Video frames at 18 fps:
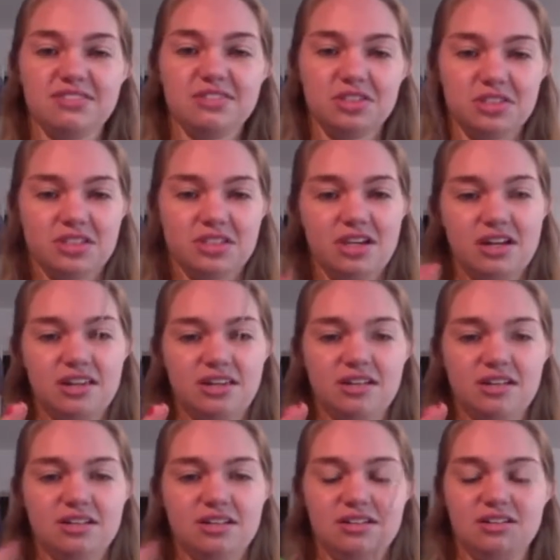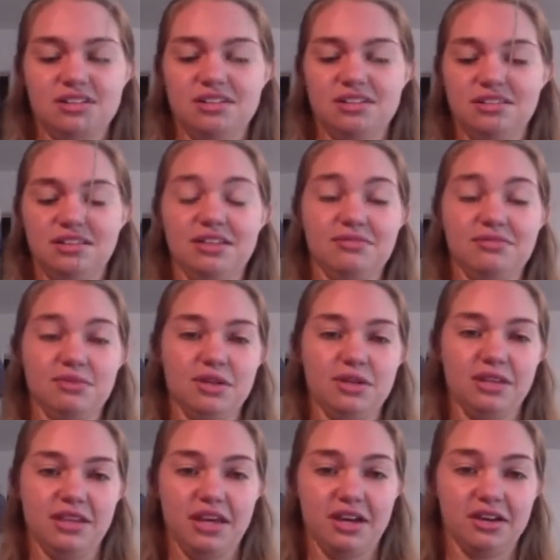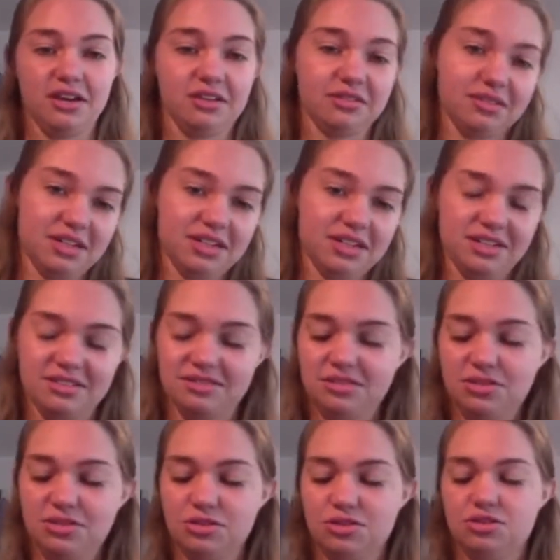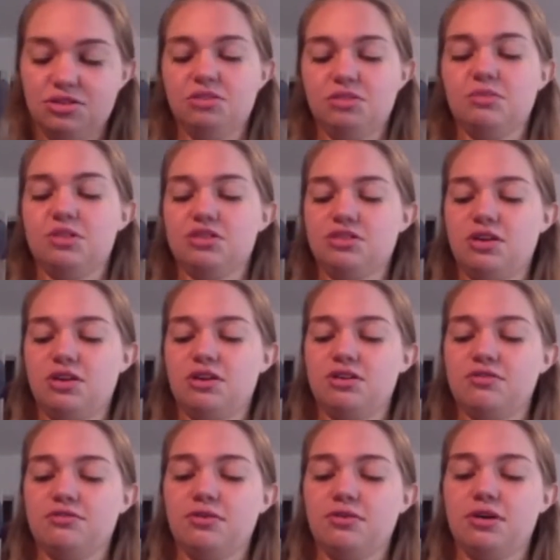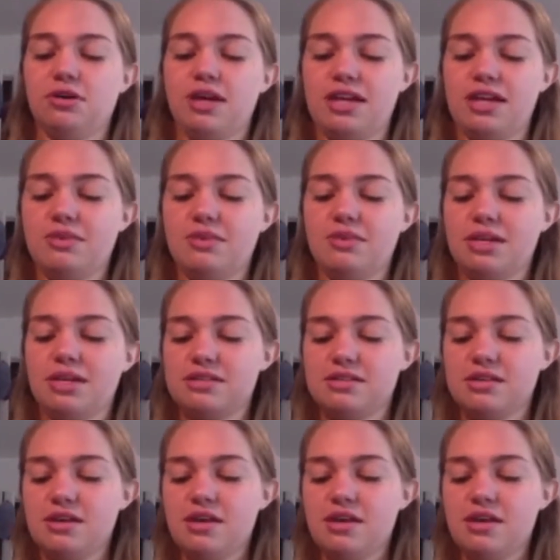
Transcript: Just cut it and leave it in there, and your tree will be stronger for it anyways.